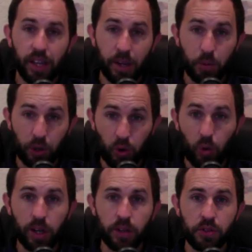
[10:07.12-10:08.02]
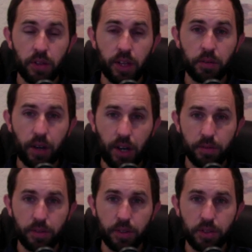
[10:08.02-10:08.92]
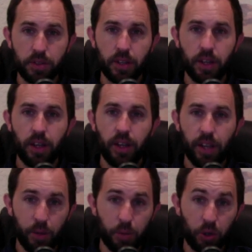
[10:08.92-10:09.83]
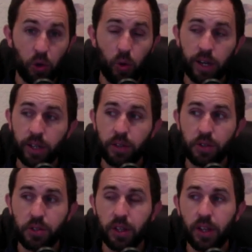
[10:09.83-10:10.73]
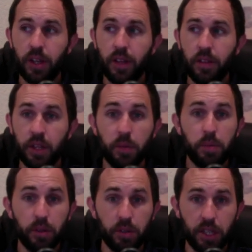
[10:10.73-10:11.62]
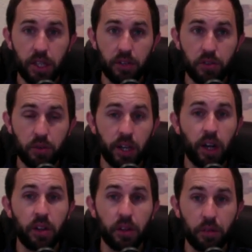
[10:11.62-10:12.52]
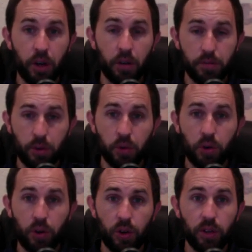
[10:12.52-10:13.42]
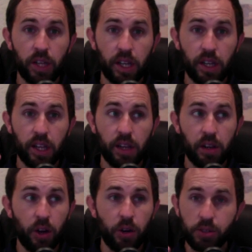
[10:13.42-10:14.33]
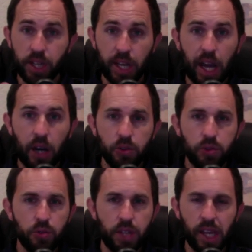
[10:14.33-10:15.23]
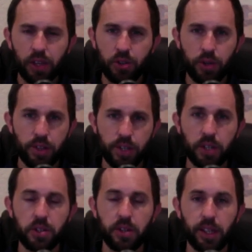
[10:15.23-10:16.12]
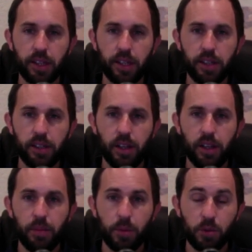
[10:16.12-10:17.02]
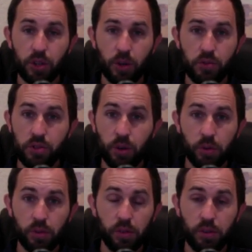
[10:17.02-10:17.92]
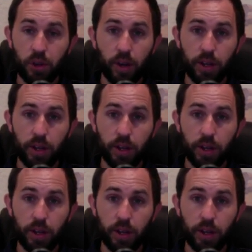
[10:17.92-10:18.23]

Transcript: It requires a lot of confidence. It requires the ability to get on a phone call and understand how to take a transaction like that. Most coaches don't know